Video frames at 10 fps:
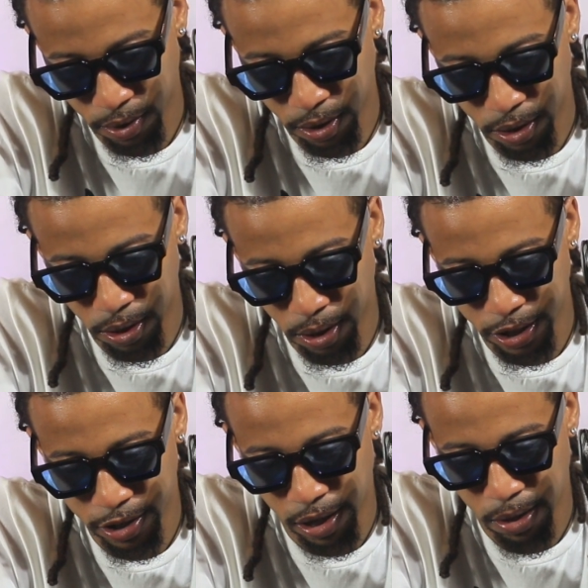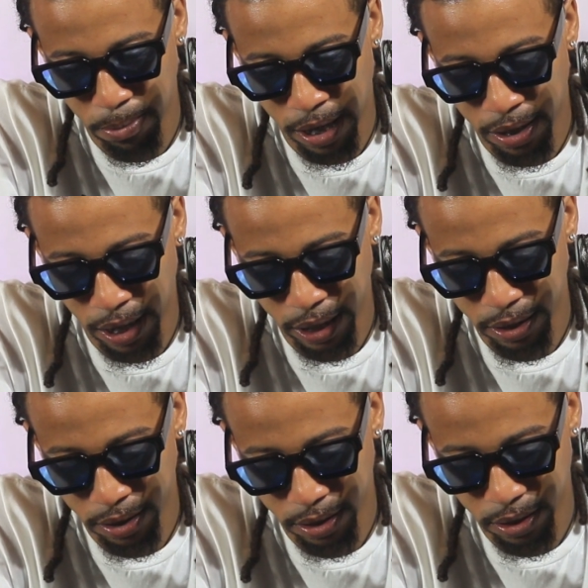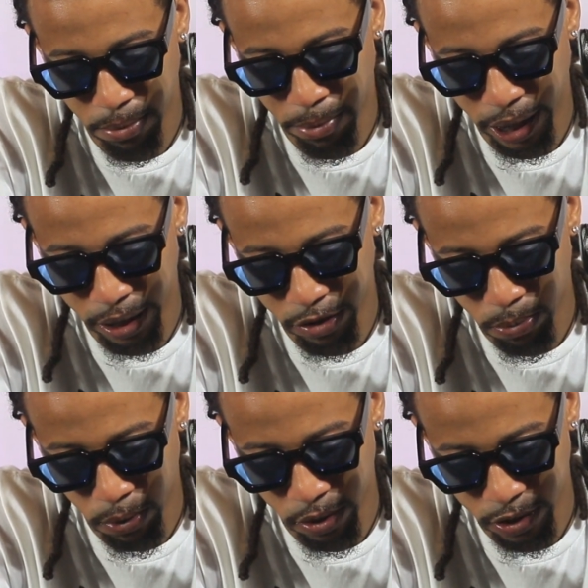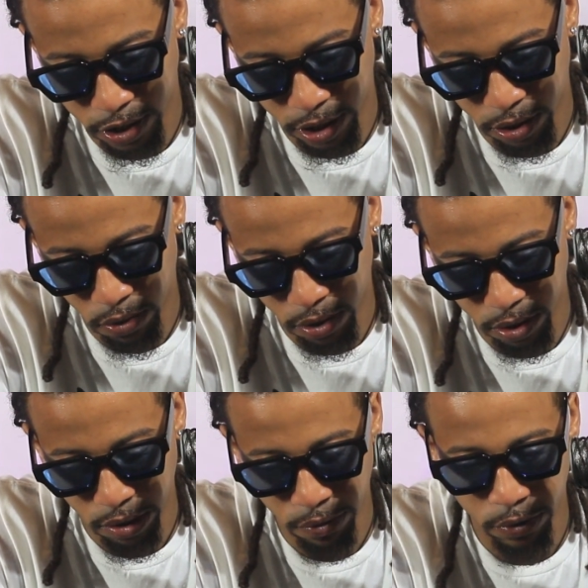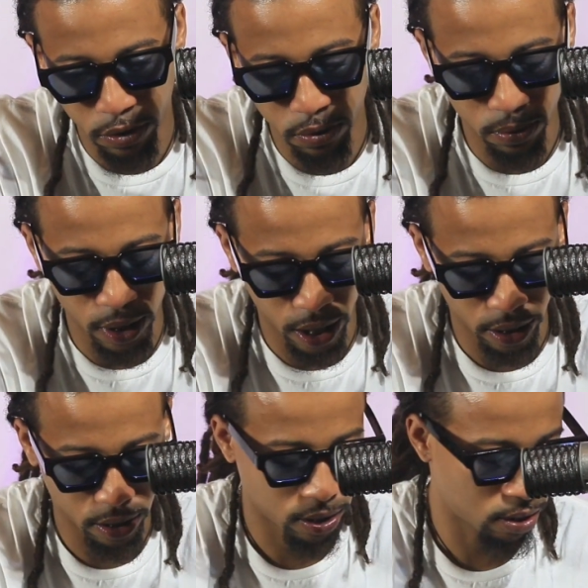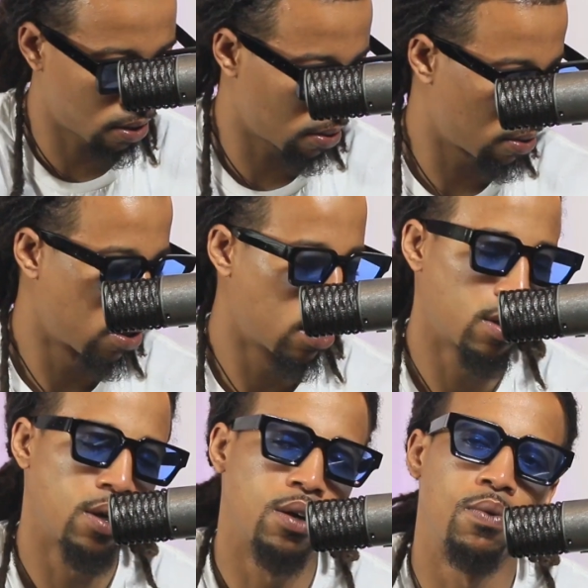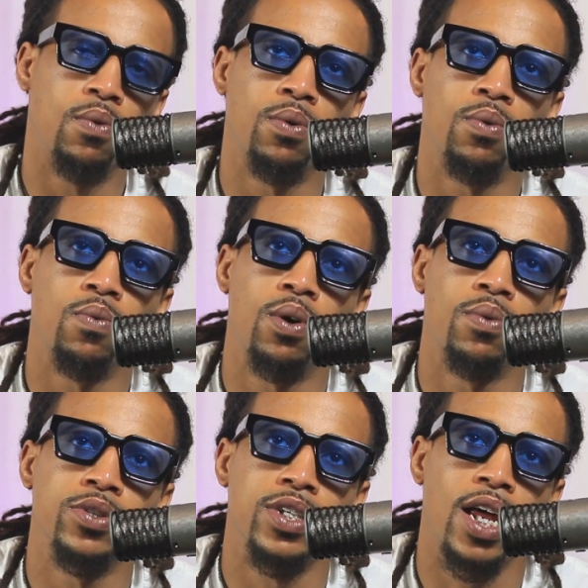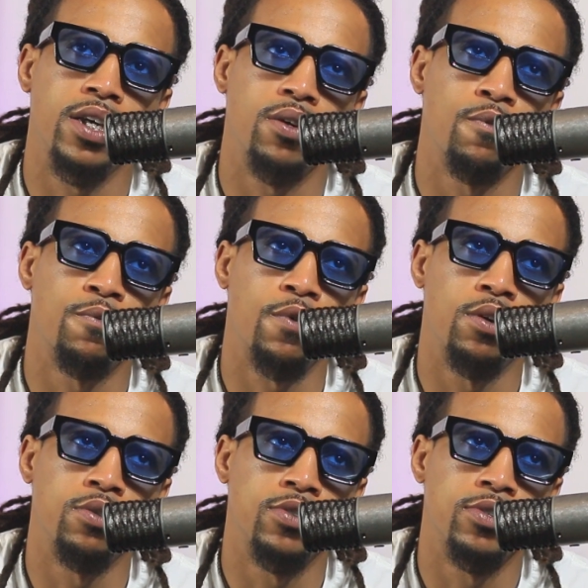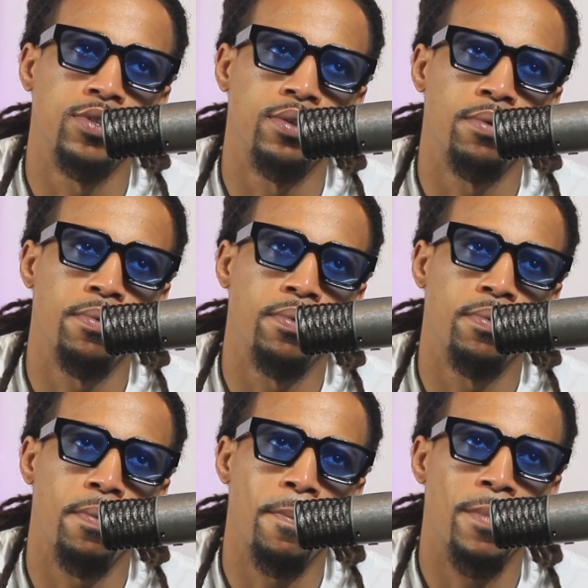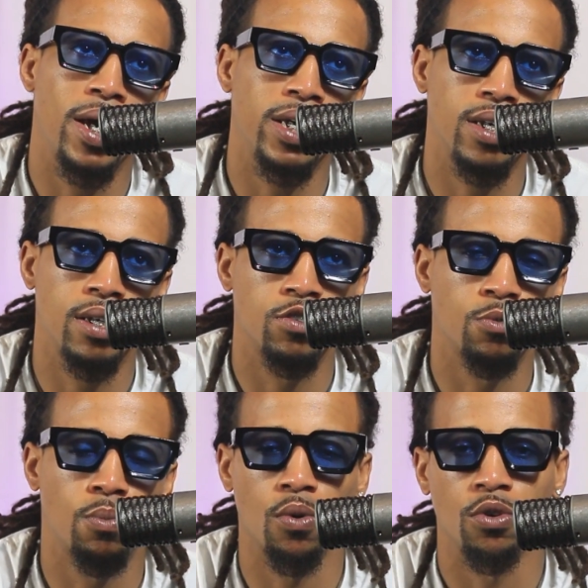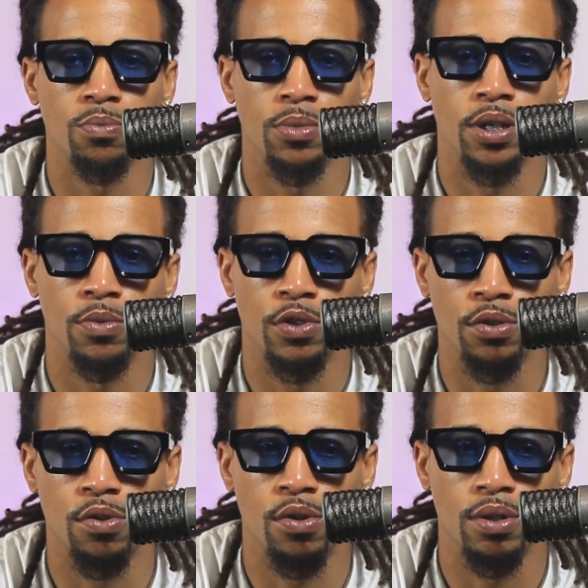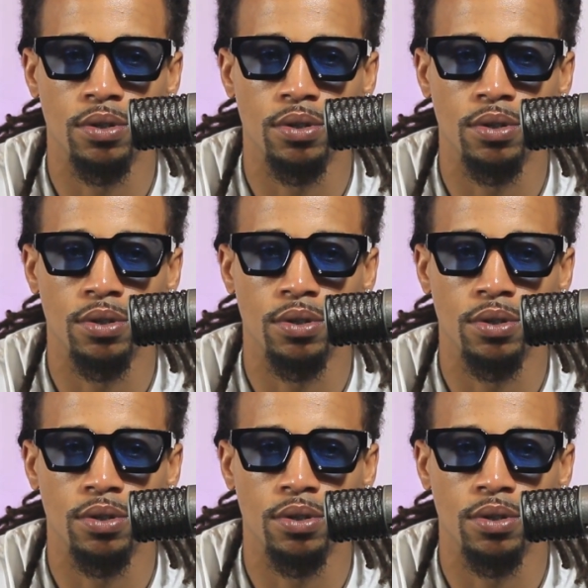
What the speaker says: let's talk about like the making sports scene growing up for you. Like, what was like your first making sports memory growing